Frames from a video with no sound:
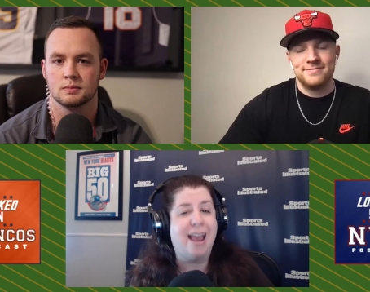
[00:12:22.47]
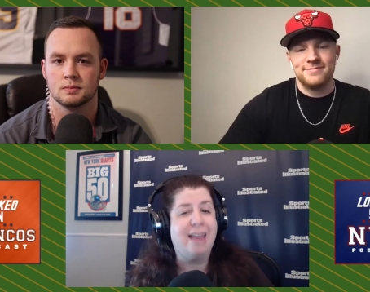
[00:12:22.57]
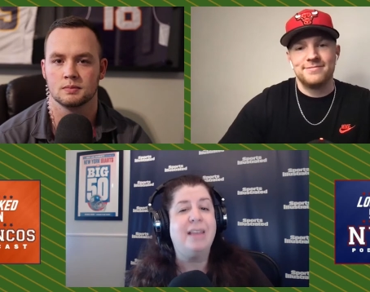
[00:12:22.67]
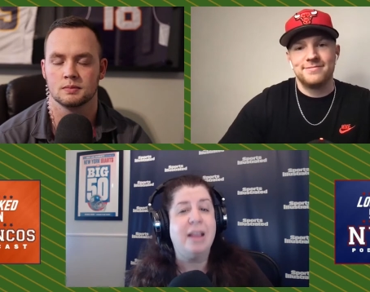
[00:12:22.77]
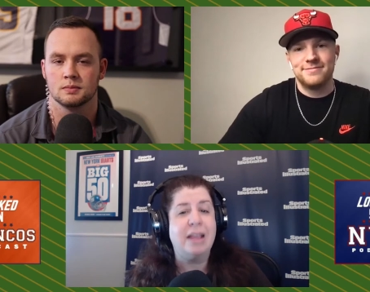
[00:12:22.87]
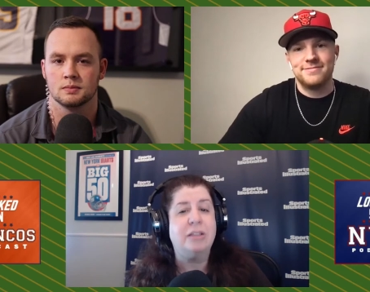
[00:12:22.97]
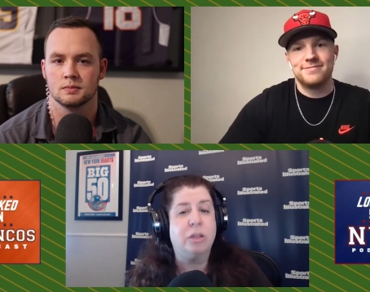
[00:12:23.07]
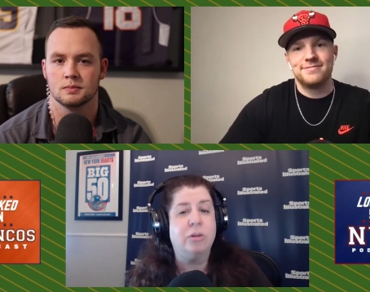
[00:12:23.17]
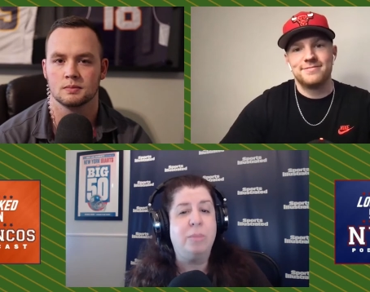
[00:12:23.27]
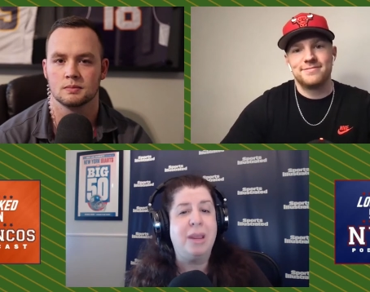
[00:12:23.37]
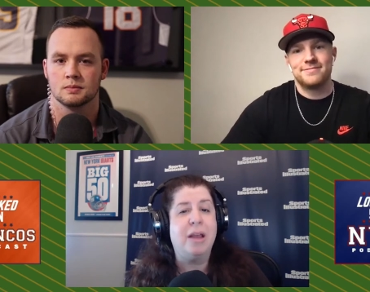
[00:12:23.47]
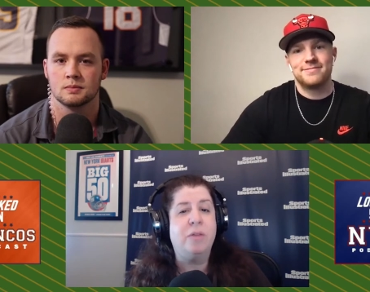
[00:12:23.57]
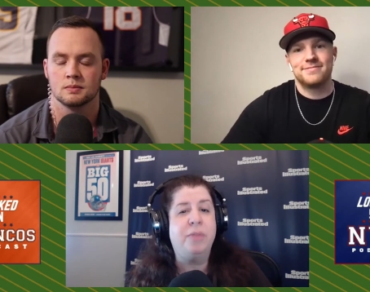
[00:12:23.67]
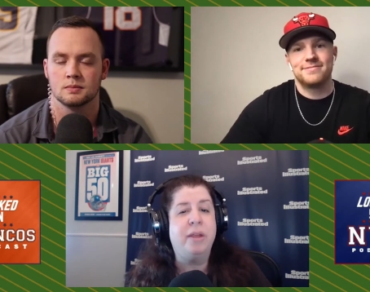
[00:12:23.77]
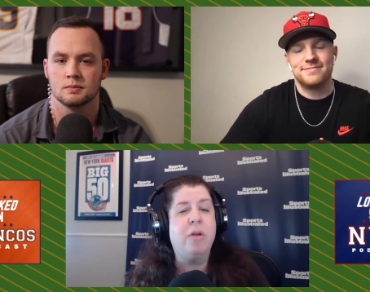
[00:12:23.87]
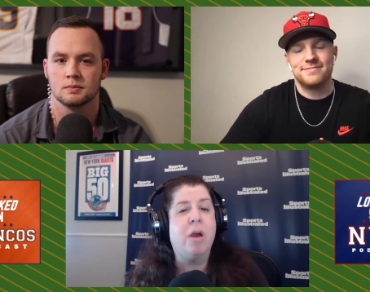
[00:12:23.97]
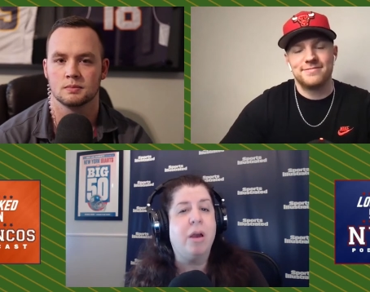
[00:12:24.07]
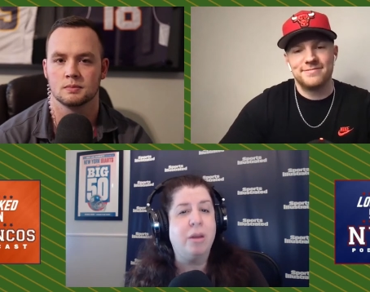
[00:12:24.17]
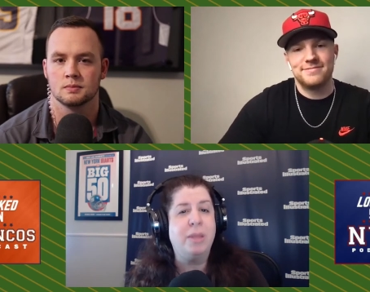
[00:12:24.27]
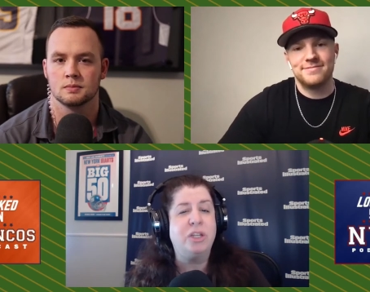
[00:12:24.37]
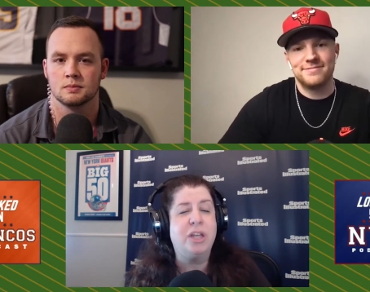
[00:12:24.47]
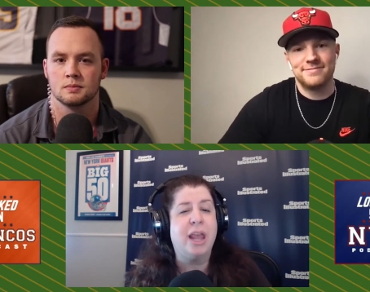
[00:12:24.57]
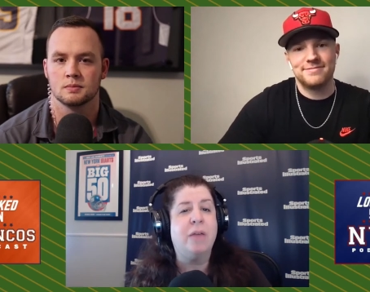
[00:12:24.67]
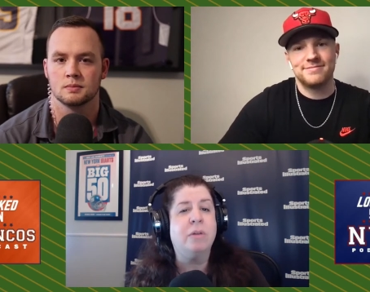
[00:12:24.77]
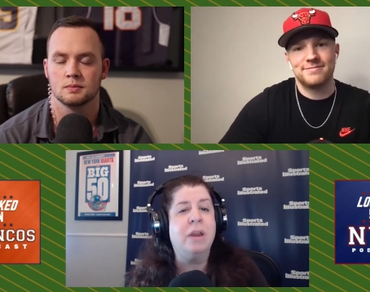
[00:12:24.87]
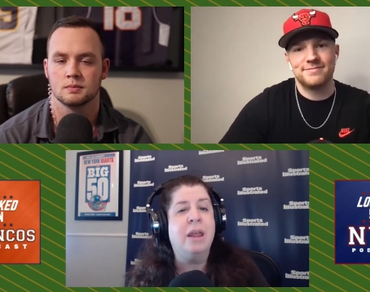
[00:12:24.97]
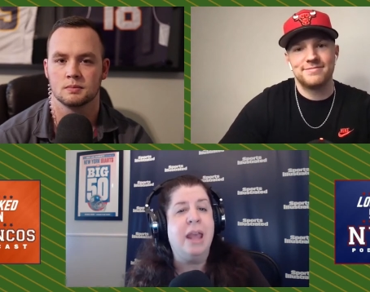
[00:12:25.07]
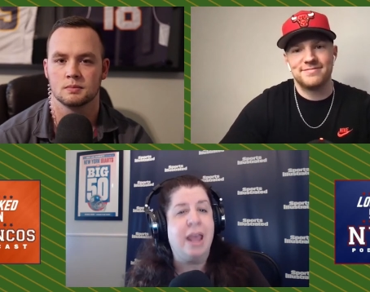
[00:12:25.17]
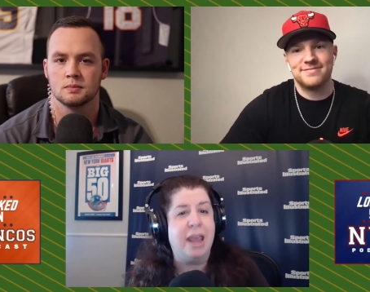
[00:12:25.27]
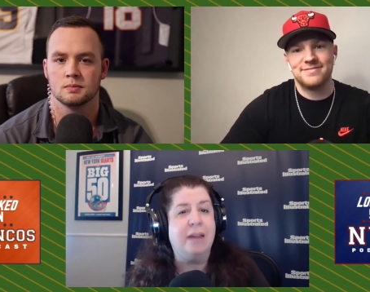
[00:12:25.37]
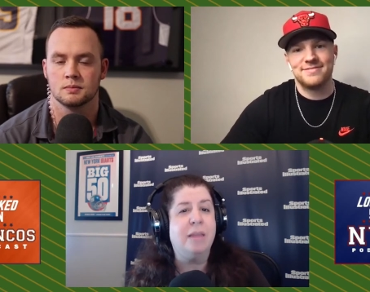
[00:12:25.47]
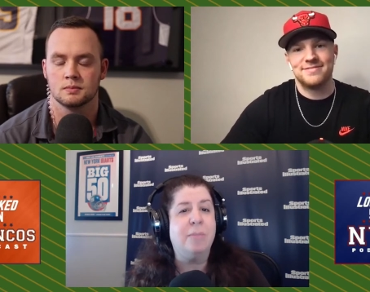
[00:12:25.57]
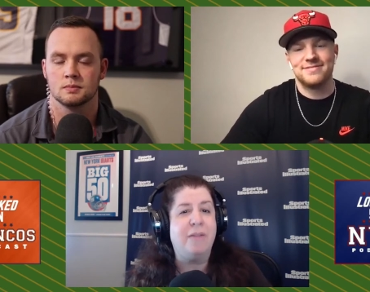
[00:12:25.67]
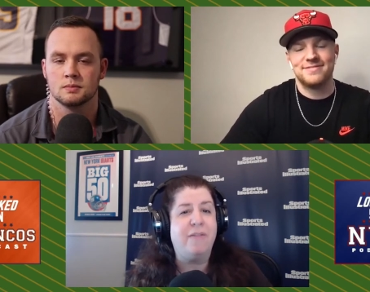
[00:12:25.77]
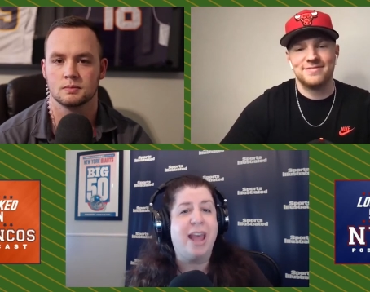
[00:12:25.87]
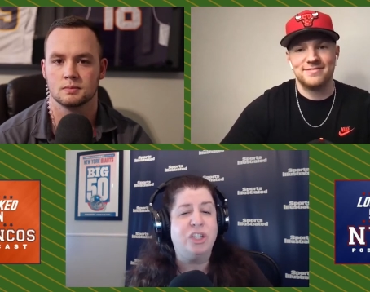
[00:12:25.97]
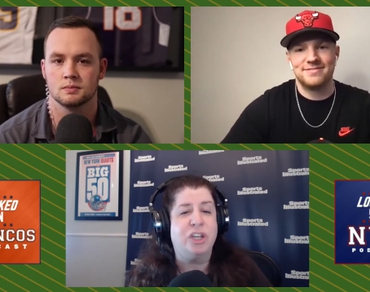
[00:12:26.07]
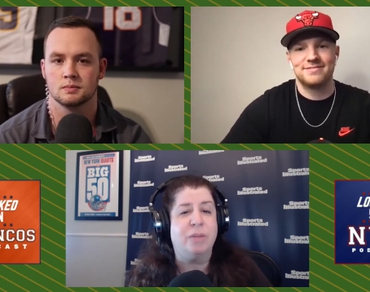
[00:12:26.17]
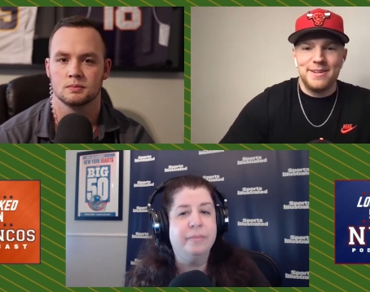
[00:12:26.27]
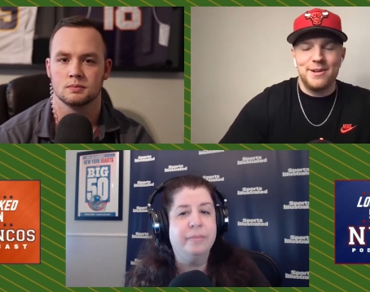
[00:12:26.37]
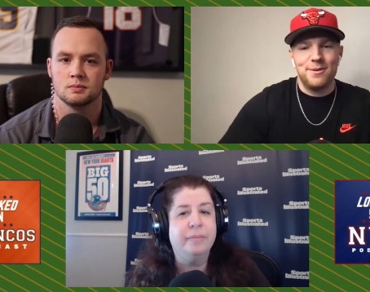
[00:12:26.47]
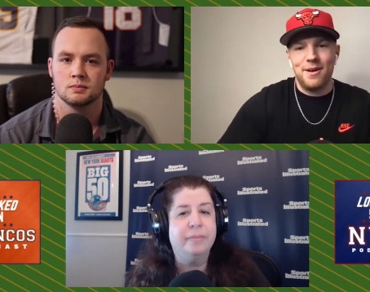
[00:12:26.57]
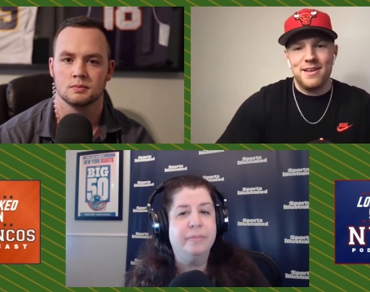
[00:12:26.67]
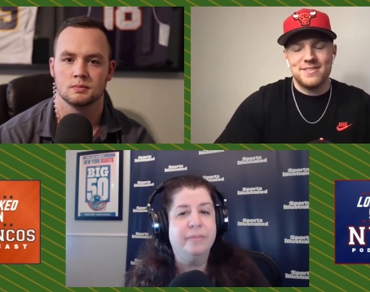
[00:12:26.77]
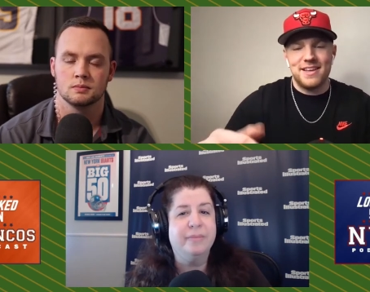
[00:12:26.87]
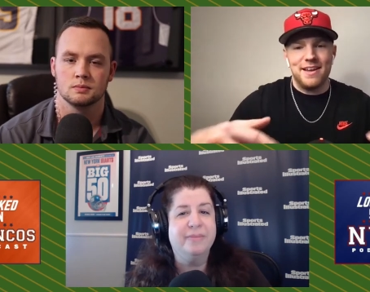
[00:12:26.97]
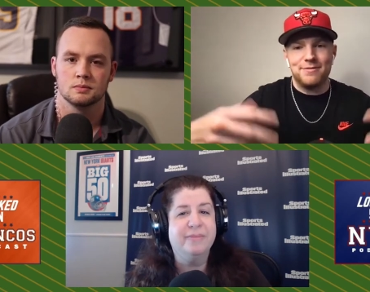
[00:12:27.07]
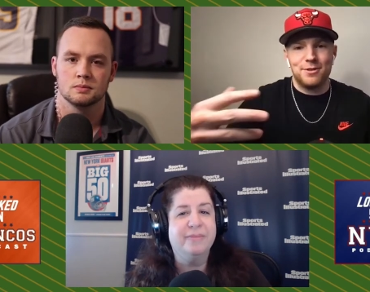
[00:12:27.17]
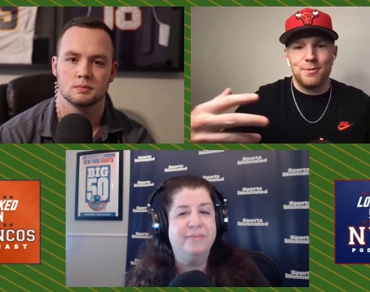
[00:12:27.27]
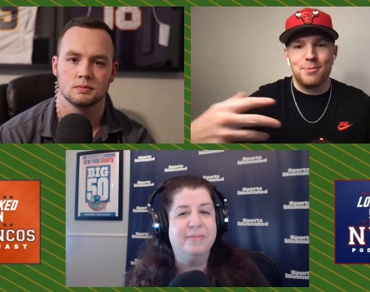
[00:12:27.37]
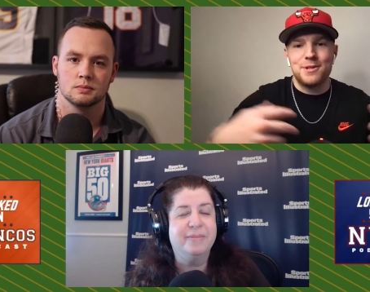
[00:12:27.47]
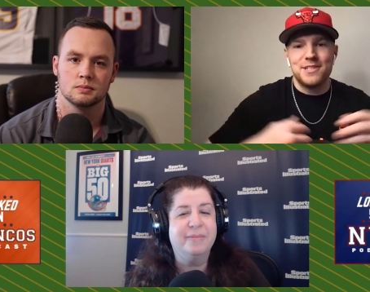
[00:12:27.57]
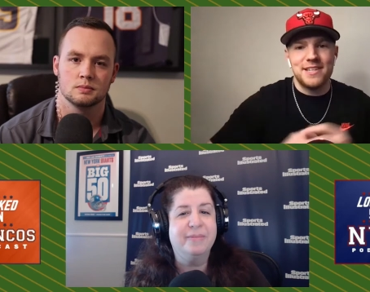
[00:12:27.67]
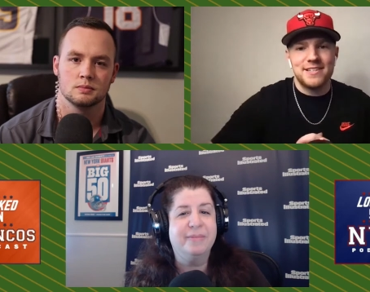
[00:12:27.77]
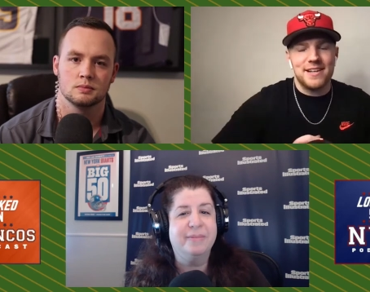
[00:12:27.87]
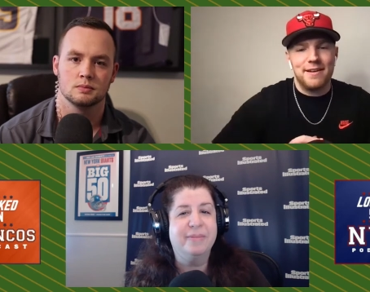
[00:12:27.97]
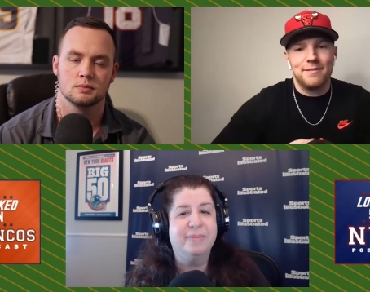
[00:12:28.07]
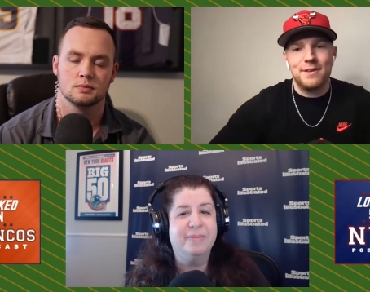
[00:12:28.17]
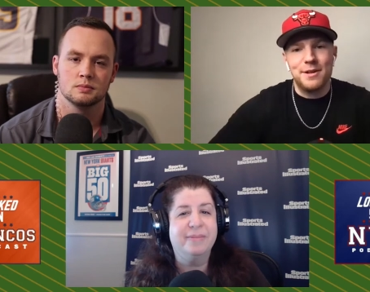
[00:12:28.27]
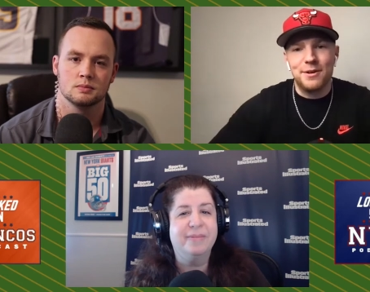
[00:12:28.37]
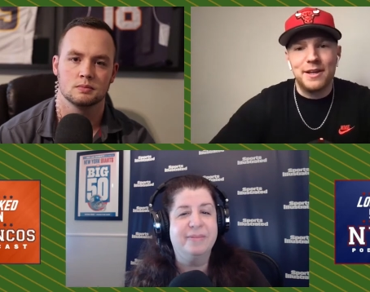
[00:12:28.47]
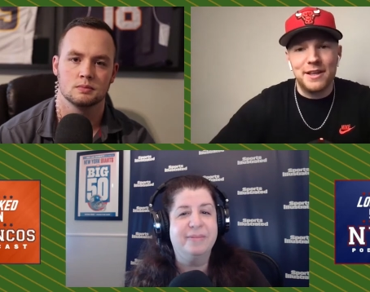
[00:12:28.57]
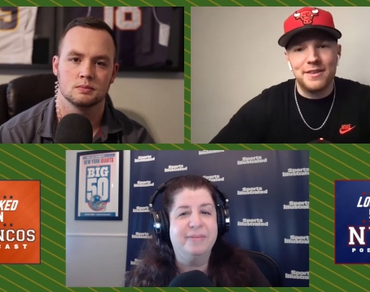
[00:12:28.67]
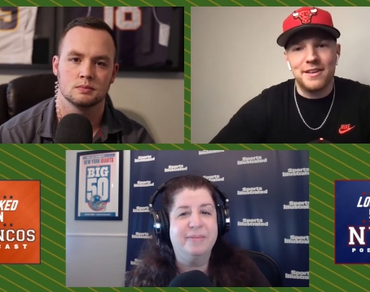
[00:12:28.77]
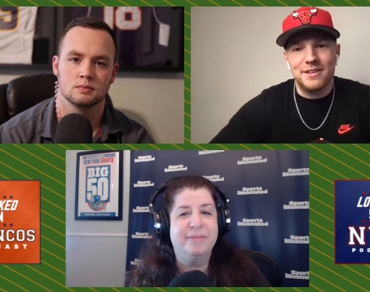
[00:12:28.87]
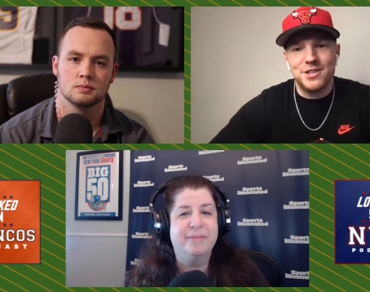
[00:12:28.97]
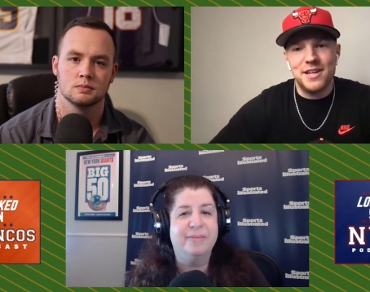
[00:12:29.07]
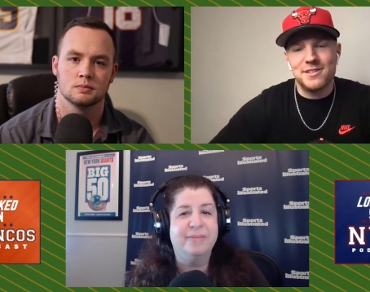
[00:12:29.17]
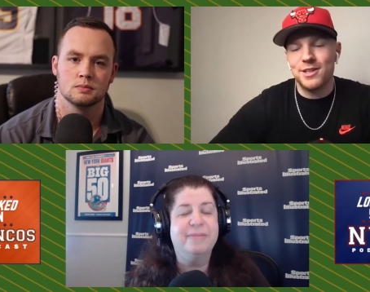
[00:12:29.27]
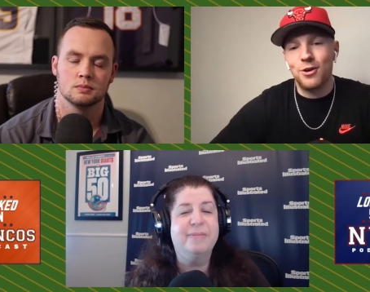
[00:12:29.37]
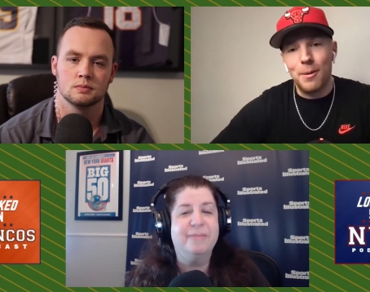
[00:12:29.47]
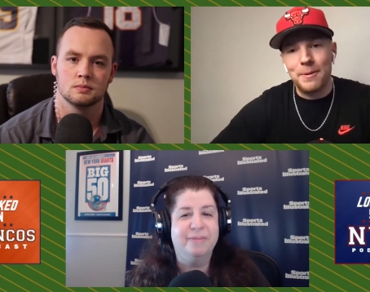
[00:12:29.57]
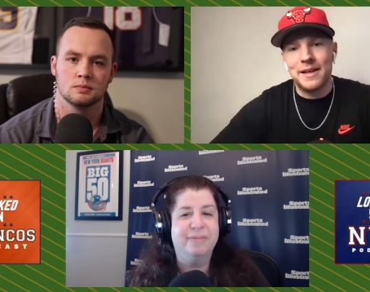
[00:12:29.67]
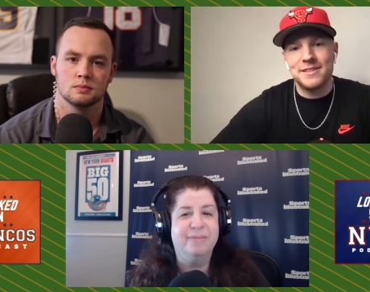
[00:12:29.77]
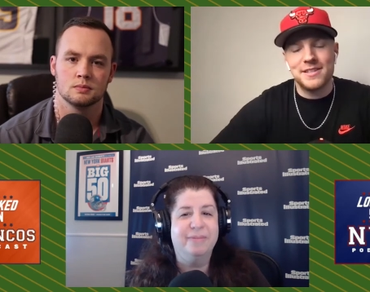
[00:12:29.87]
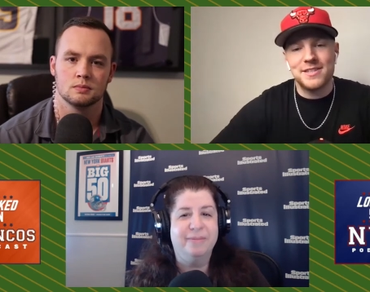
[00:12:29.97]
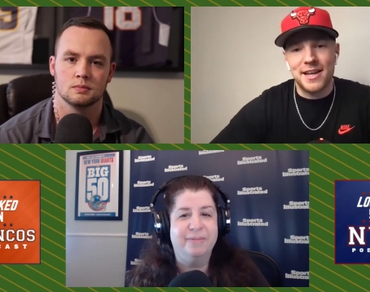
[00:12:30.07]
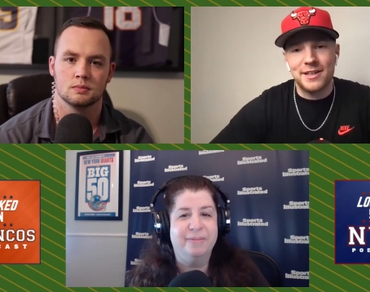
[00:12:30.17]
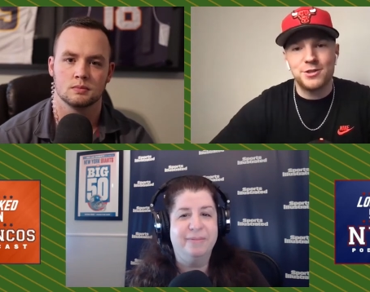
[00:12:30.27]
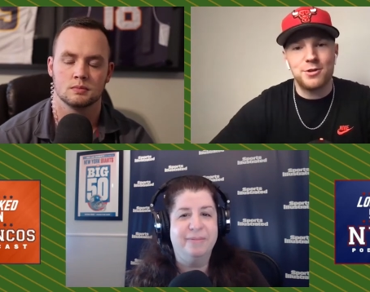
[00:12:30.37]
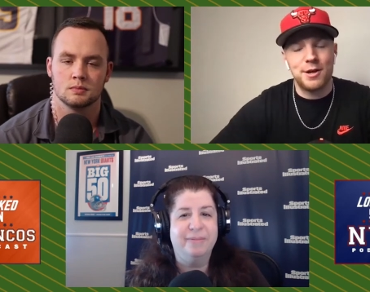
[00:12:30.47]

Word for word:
Speaker 1: I think, is going to be out there on a pitch count in limited fashion.
Speaker 2: You know, as after the preseason, uh, you know, getting the chance to go up against a second